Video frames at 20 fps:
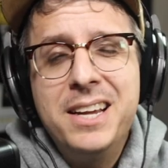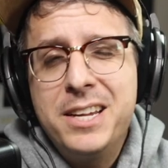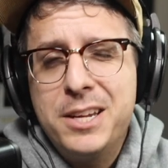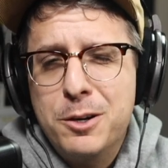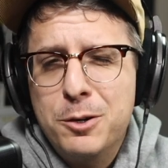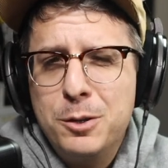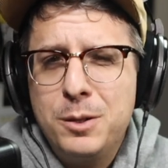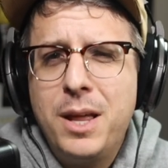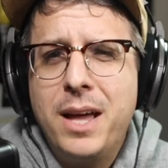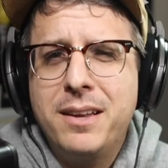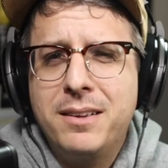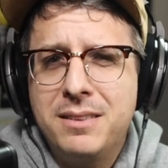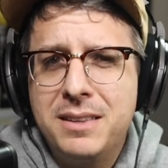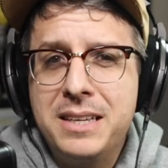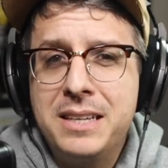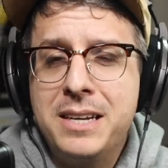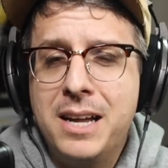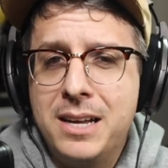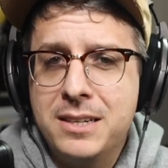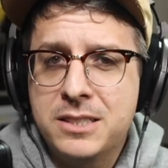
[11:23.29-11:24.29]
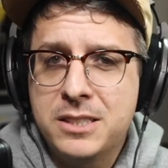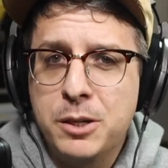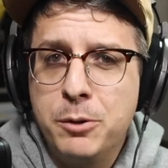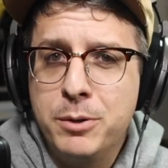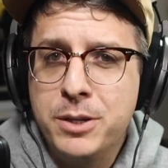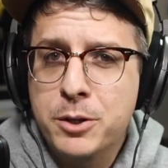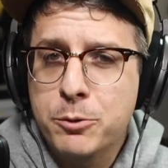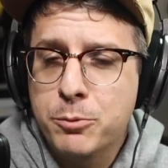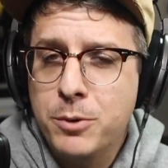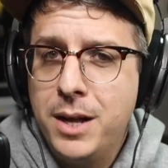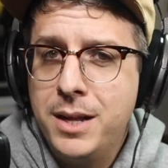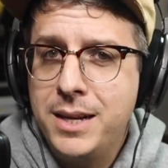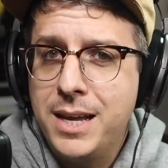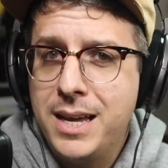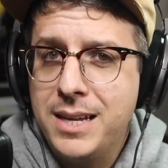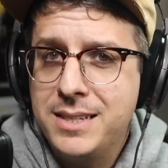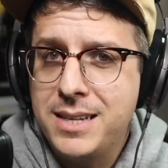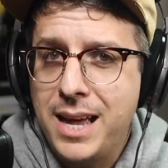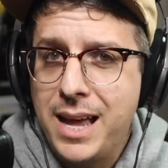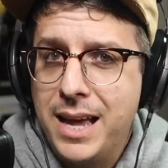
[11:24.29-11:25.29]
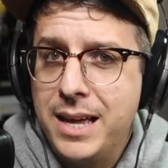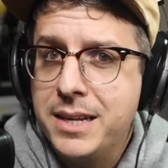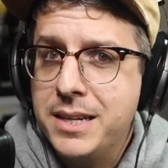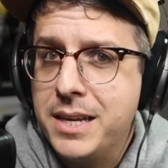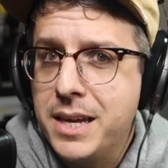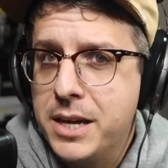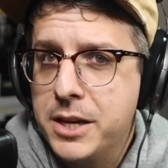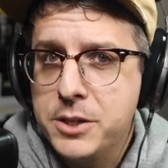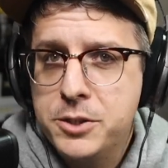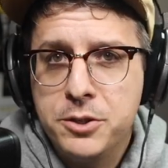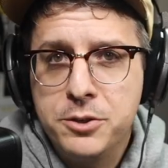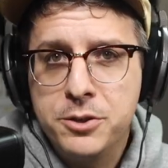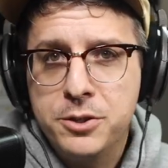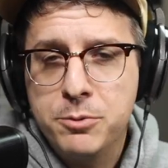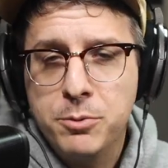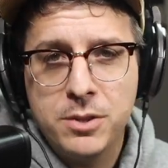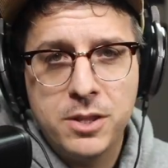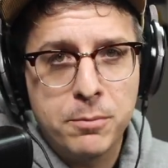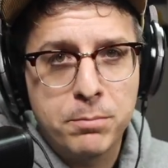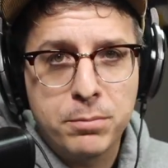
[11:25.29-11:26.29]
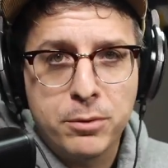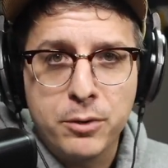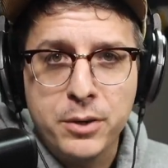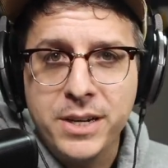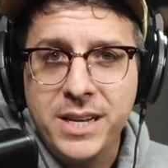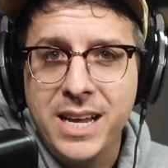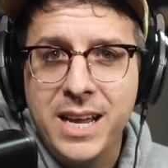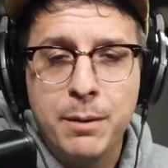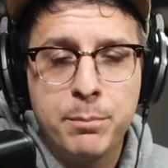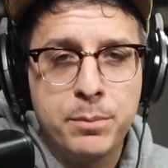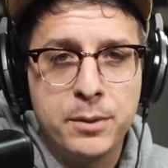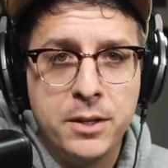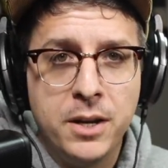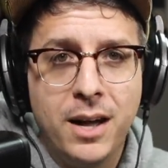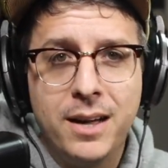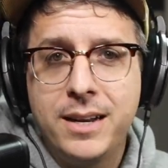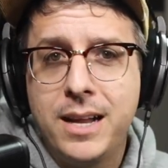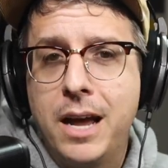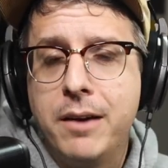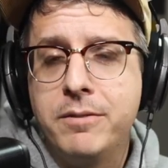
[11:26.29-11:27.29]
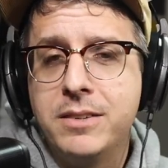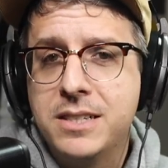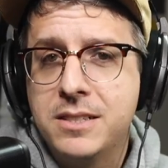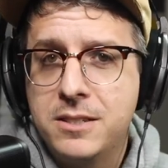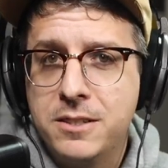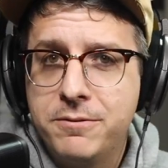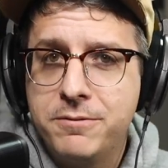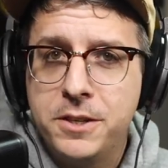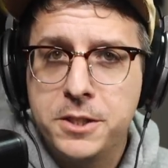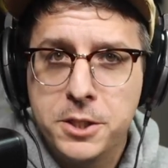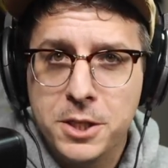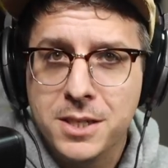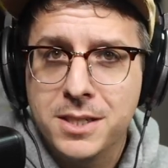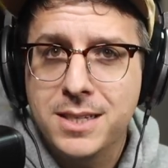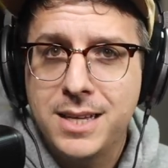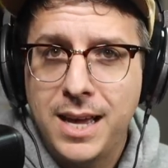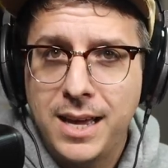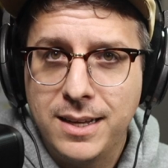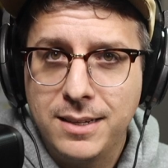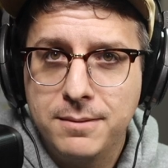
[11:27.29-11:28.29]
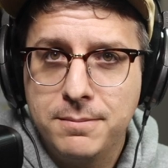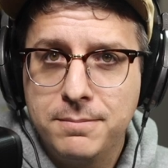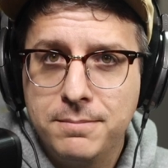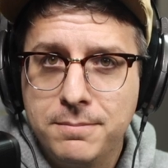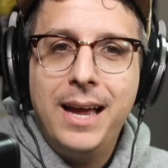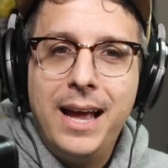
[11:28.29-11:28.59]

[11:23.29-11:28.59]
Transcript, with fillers: You're likely not going to run into any issues with a preamp not having sufficient gain.